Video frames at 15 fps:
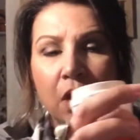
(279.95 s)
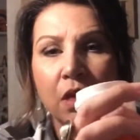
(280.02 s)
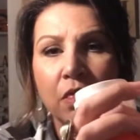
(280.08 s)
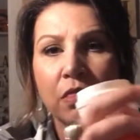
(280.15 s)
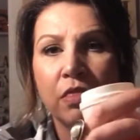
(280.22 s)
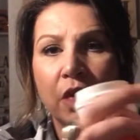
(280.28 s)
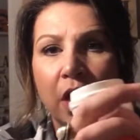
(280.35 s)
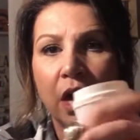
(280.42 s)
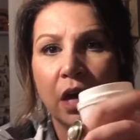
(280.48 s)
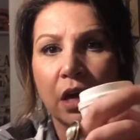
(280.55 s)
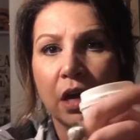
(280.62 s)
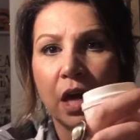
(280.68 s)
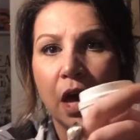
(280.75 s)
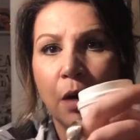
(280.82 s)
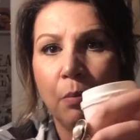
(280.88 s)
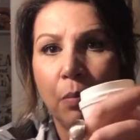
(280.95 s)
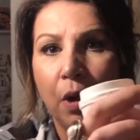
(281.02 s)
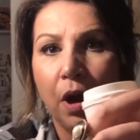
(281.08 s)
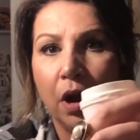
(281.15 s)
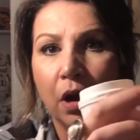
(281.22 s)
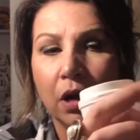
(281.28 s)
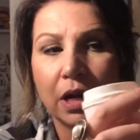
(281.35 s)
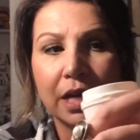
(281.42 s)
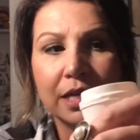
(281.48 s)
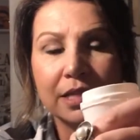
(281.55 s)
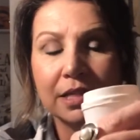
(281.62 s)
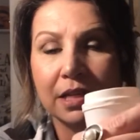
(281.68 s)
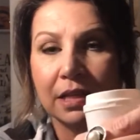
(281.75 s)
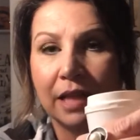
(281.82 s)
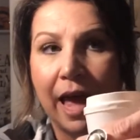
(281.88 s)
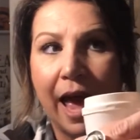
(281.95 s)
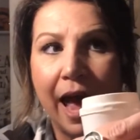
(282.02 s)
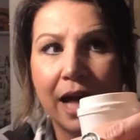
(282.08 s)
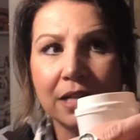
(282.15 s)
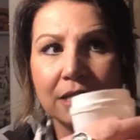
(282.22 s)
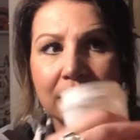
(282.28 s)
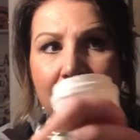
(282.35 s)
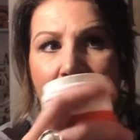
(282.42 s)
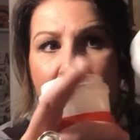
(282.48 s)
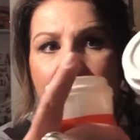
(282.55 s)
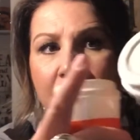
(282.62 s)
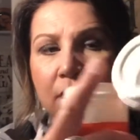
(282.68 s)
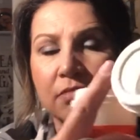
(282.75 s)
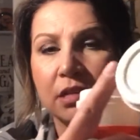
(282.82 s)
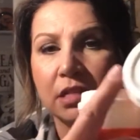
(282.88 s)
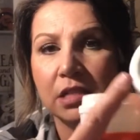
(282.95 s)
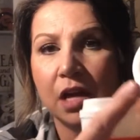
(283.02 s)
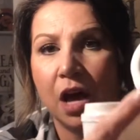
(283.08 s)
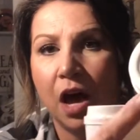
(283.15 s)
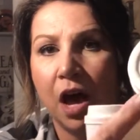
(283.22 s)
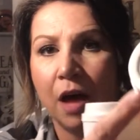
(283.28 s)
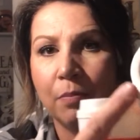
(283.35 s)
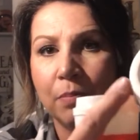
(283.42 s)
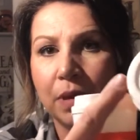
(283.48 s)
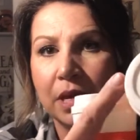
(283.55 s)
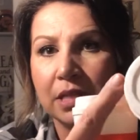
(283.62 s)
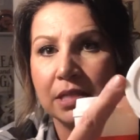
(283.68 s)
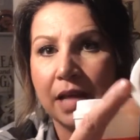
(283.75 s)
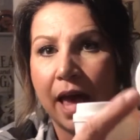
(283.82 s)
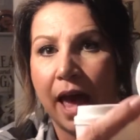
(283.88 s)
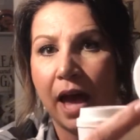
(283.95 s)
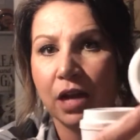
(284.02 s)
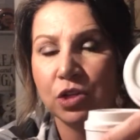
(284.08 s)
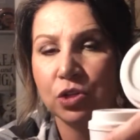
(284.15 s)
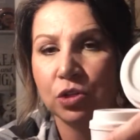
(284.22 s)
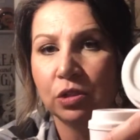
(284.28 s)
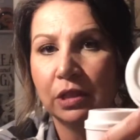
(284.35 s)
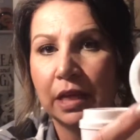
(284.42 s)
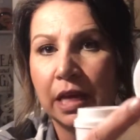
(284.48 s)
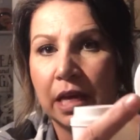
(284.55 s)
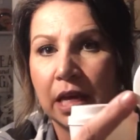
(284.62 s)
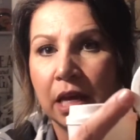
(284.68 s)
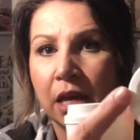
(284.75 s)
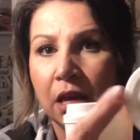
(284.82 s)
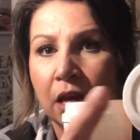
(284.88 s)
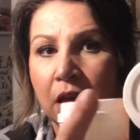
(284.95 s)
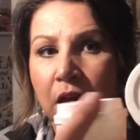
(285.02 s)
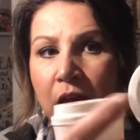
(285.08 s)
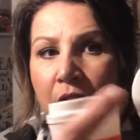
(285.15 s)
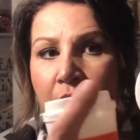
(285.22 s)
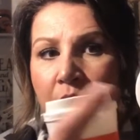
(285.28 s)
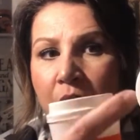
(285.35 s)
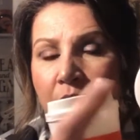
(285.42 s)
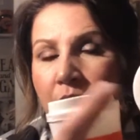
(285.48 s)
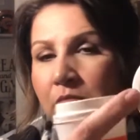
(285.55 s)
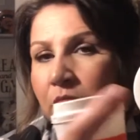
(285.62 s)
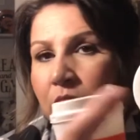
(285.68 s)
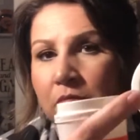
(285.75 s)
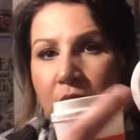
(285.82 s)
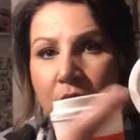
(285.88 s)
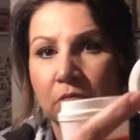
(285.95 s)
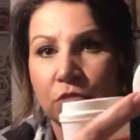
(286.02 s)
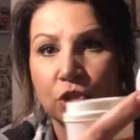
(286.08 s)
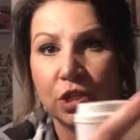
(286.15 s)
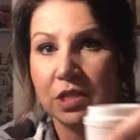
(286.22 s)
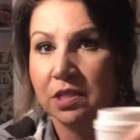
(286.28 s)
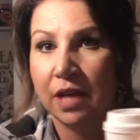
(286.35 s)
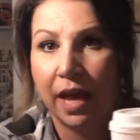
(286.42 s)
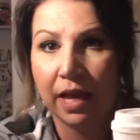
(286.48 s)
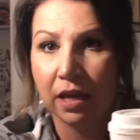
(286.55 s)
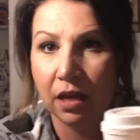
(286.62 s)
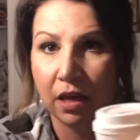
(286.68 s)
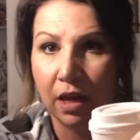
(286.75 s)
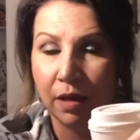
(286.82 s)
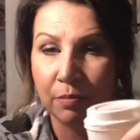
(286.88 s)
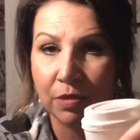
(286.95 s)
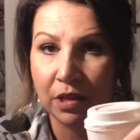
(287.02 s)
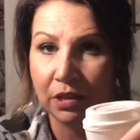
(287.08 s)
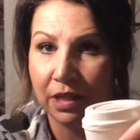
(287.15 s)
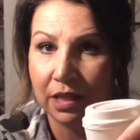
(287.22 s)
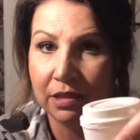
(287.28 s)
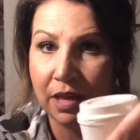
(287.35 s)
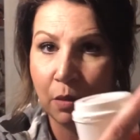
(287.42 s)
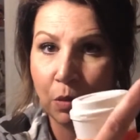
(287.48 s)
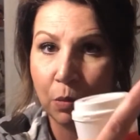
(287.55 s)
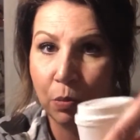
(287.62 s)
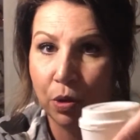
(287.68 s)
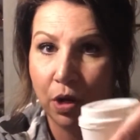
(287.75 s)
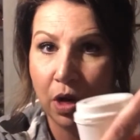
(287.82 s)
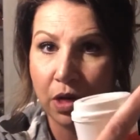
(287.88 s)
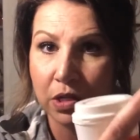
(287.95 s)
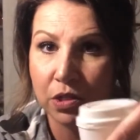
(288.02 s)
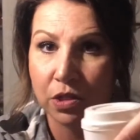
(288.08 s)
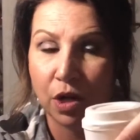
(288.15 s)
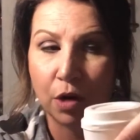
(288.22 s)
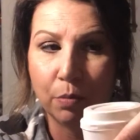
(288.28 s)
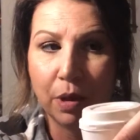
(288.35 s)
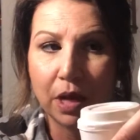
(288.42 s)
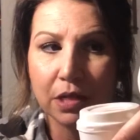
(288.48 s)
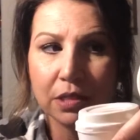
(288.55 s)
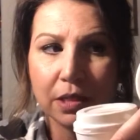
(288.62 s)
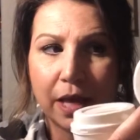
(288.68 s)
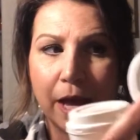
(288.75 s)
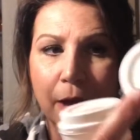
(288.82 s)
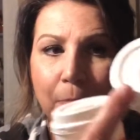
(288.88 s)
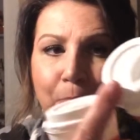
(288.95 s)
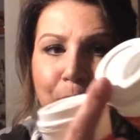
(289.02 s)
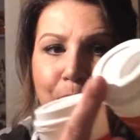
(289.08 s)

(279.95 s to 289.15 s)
The cup part is glass and then the top is actually just like um, the lid they would put on a Starbucks cup.